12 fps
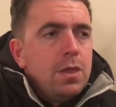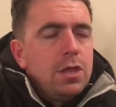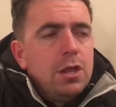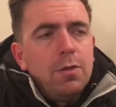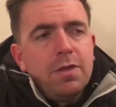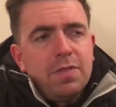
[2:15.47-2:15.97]

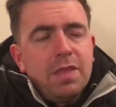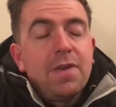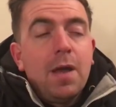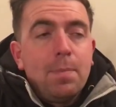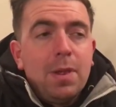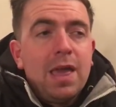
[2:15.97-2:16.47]
they've
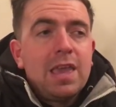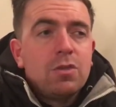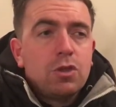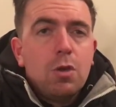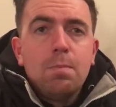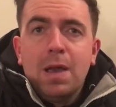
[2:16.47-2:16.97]
had
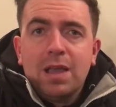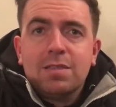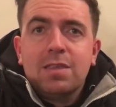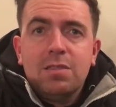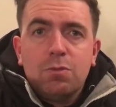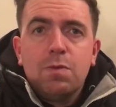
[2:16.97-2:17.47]
players come back
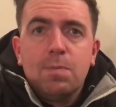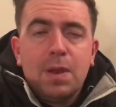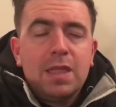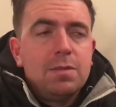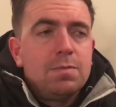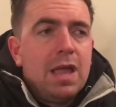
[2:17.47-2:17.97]
since we
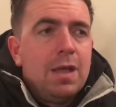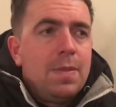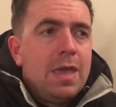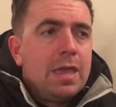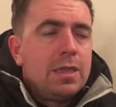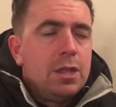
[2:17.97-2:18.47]
played them down
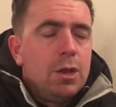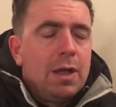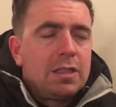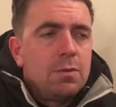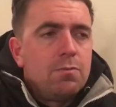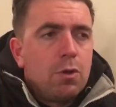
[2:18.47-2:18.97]
there.
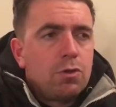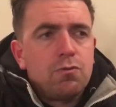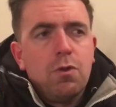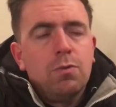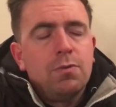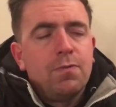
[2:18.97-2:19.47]
Adam
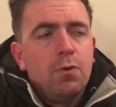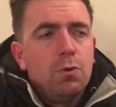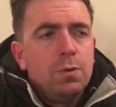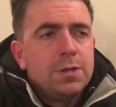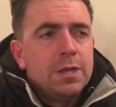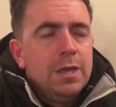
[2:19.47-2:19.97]
Roscoe, the
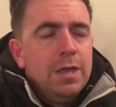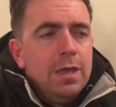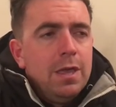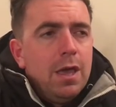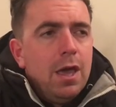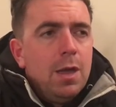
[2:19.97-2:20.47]
forward,
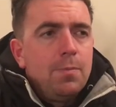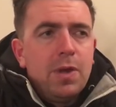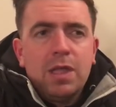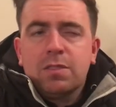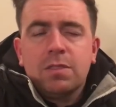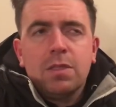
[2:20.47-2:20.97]

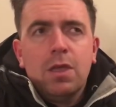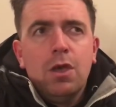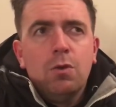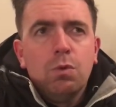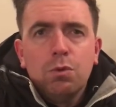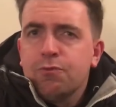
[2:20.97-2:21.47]
Brad
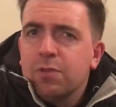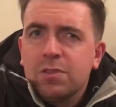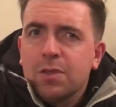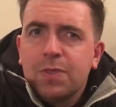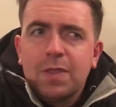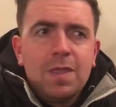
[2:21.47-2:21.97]

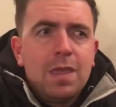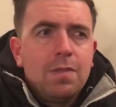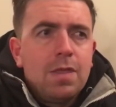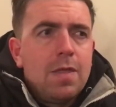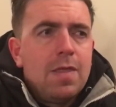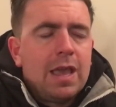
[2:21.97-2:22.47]
Wooldridge, I think
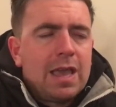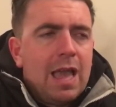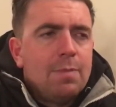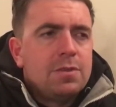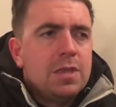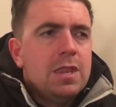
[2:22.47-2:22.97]
they're
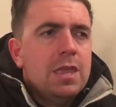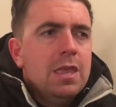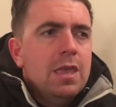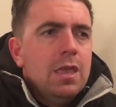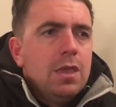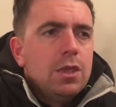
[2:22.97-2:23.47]
captain.
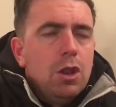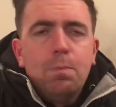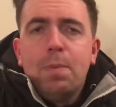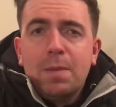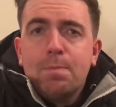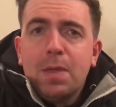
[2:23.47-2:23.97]

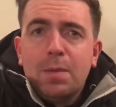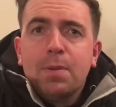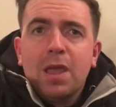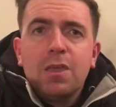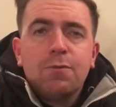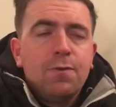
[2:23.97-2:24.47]
Big
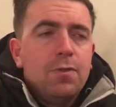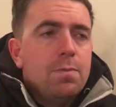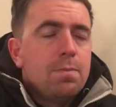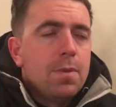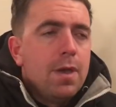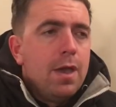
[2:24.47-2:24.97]
players for
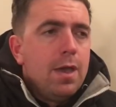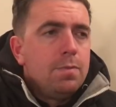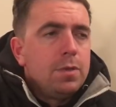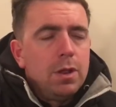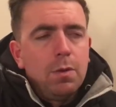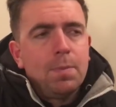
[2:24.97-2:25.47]
them.
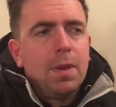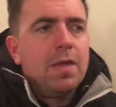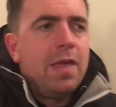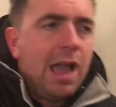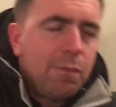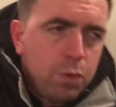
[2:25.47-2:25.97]
A
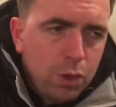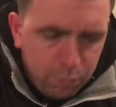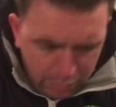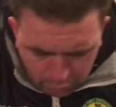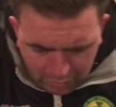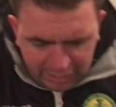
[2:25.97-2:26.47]
player that I've worked
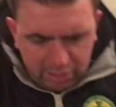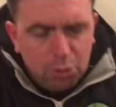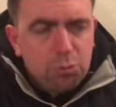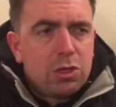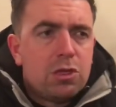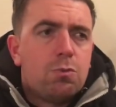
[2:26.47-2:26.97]
with quite
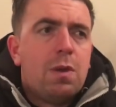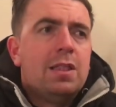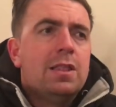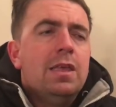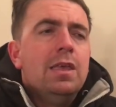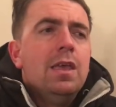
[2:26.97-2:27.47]
closely as
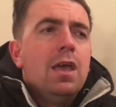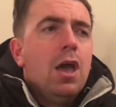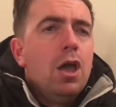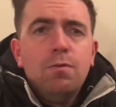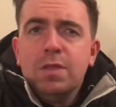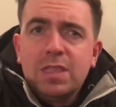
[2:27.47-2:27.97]
well,
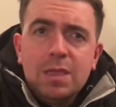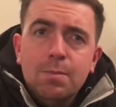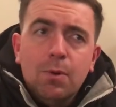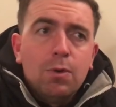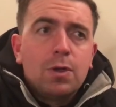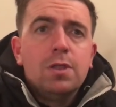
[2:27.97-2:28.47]
Ridian
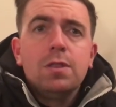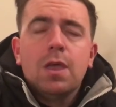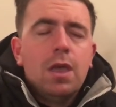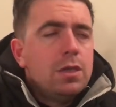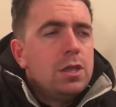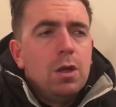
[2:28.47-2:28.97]
Morgan.
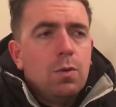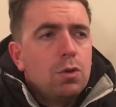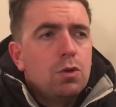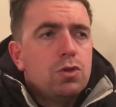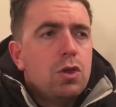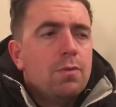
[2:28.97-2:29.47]
A
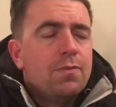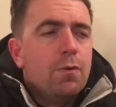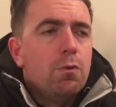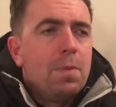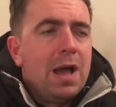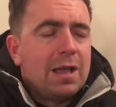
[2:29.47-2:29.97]
good young
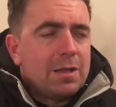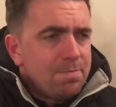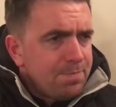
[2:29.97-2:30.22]
fullback,